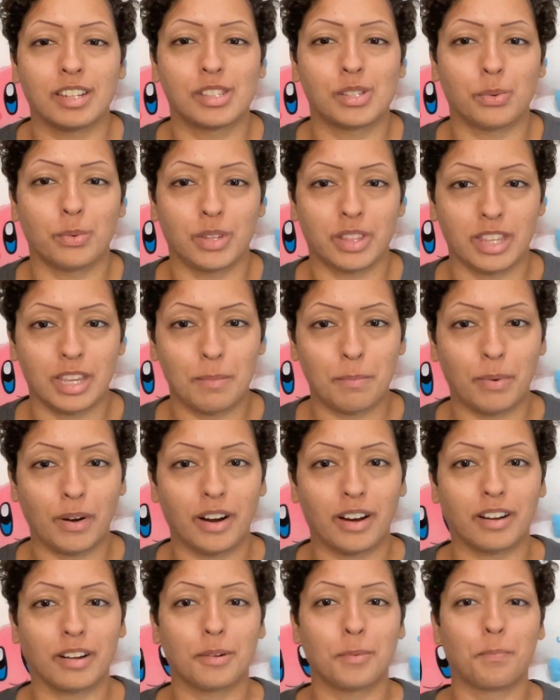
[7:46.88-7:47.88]
to a theme
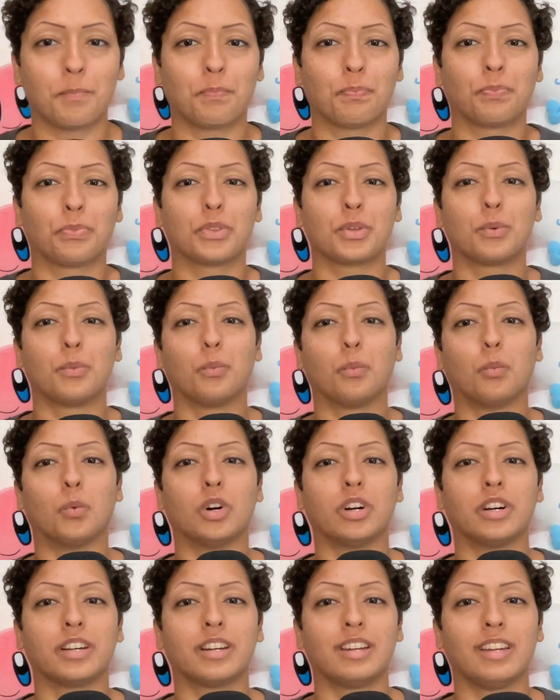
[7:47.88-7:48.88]
park
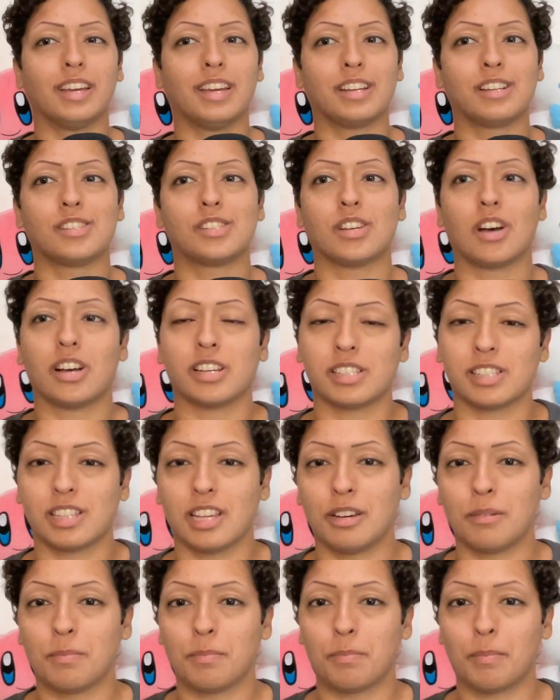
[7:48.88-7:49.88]
would exhaust
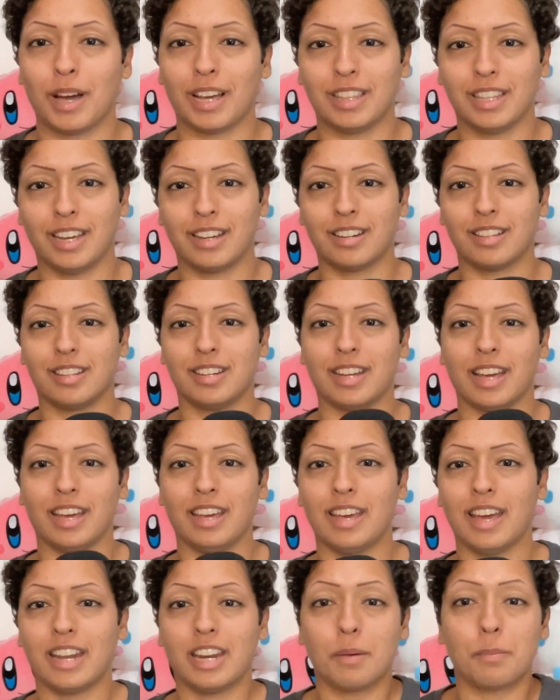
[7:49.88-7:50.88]
them by the end of the
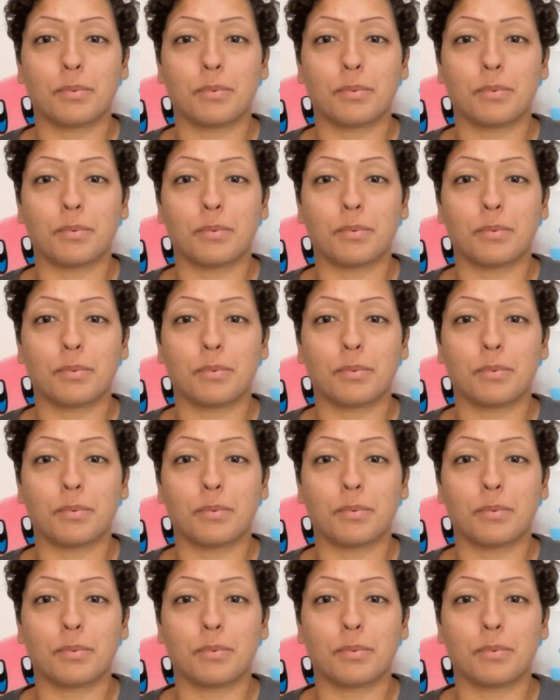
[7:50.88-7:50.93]
day, and it